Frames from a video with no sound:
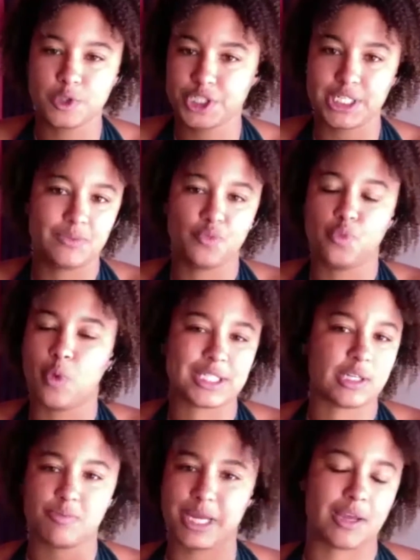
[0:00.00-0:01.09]
She
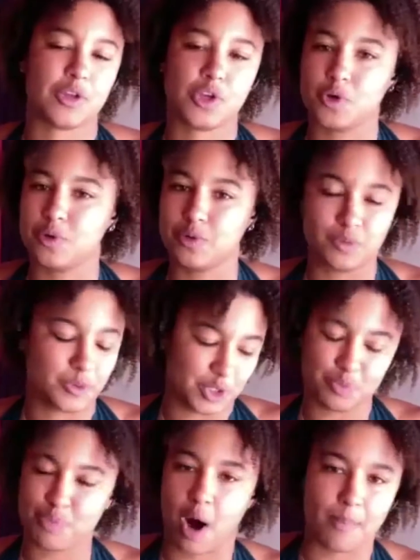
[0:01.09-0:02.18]
wasn't being
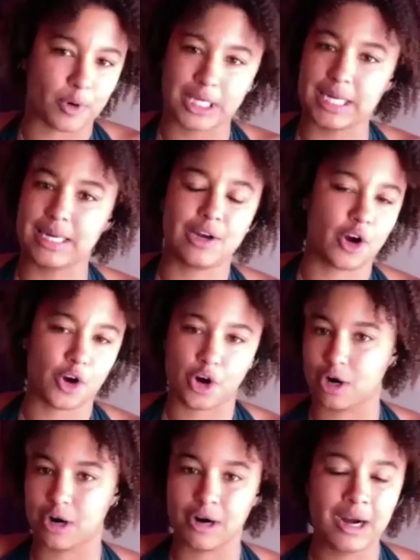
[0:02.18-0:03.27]
used properly.
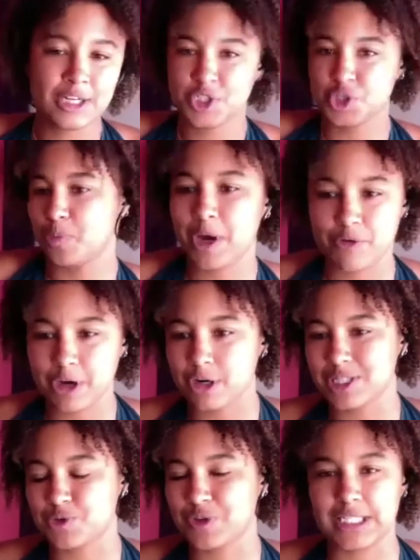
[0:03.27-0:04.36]
Her
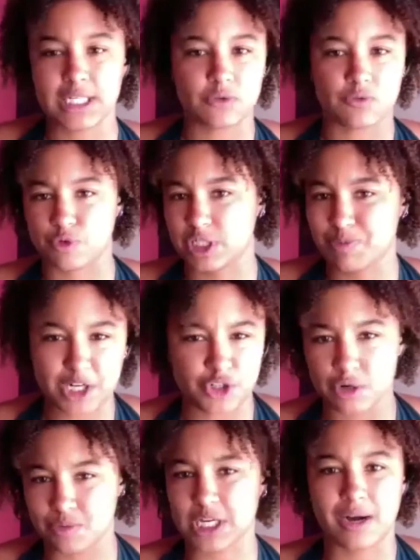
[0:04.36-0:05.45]
superiors really didn't respect
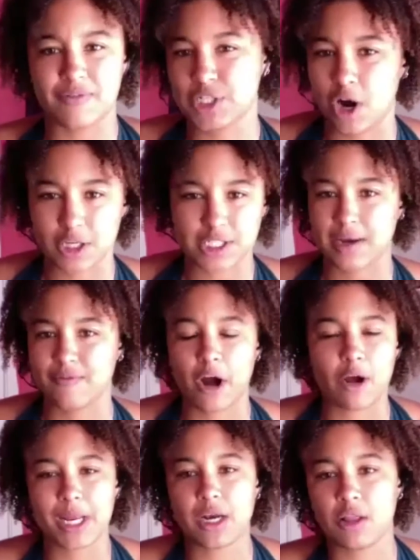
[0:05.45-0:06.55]
her. It was kind of a toxic
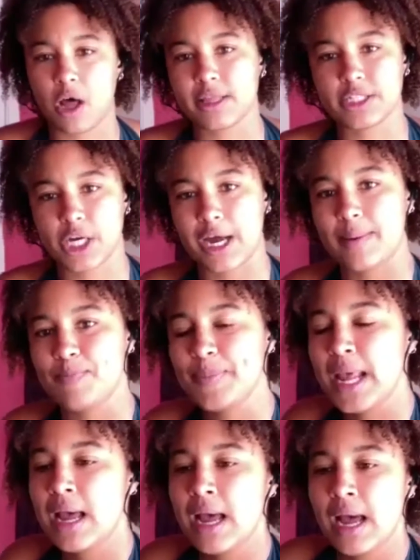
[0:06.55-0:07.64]
environment a lot of the time.
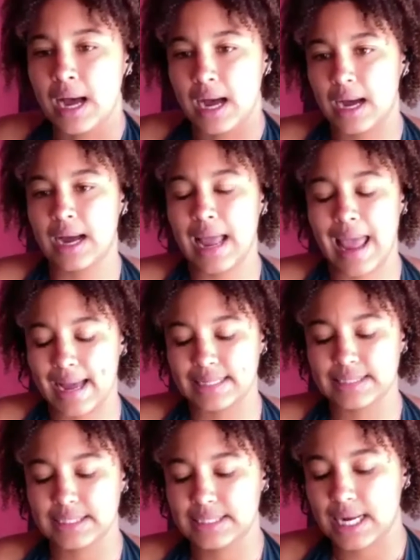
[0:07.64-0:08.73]

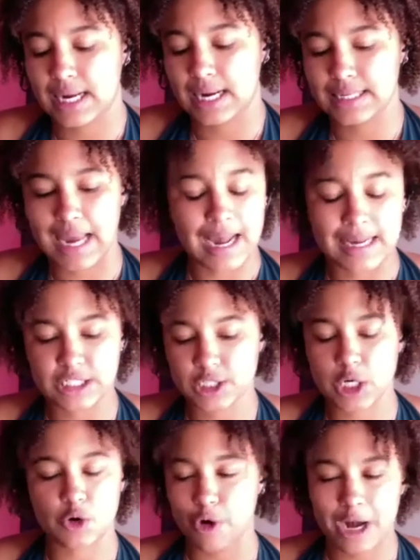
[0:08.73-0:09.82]
It's
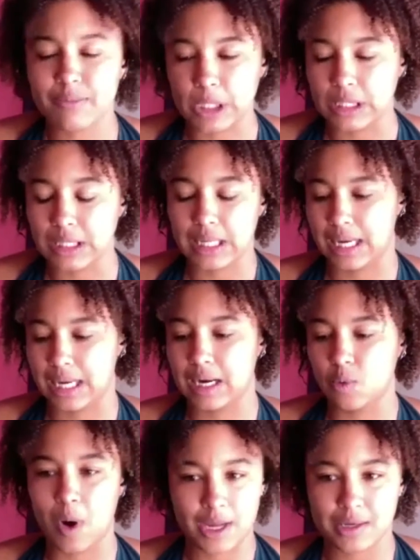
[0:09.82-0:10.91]
just incredible
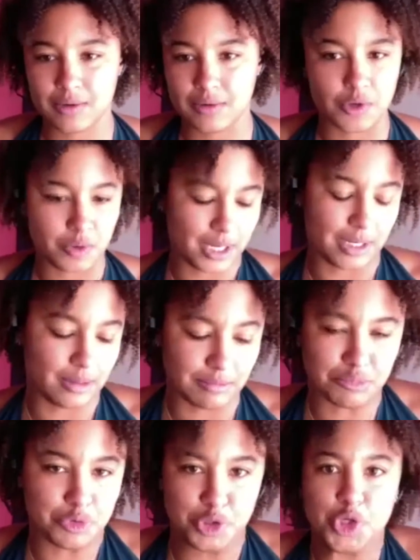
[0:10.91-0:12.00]
what you can
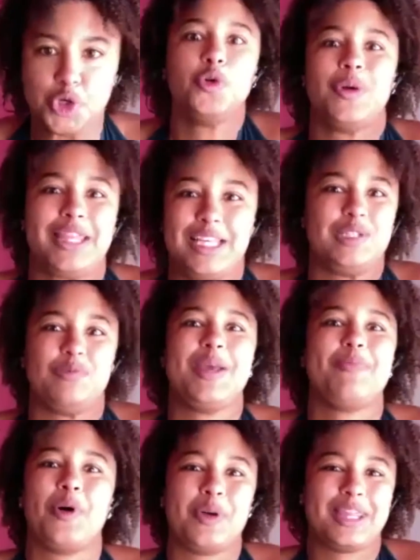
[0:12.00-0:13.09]
do with these
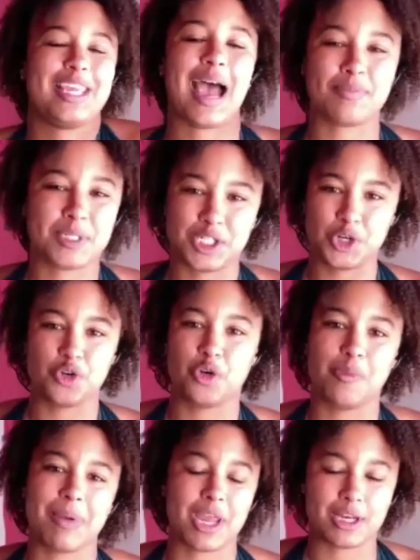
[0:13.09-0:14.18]
people with the aptitude who
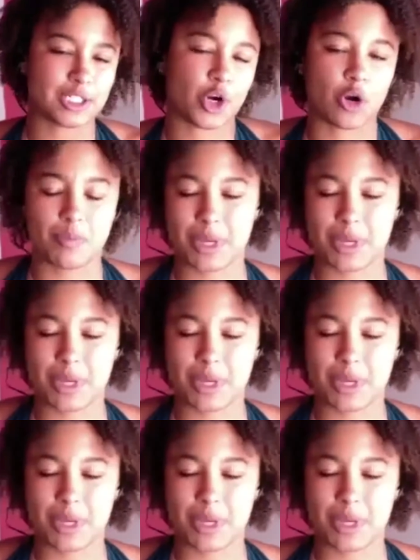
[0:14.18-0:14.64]
maybe just aren't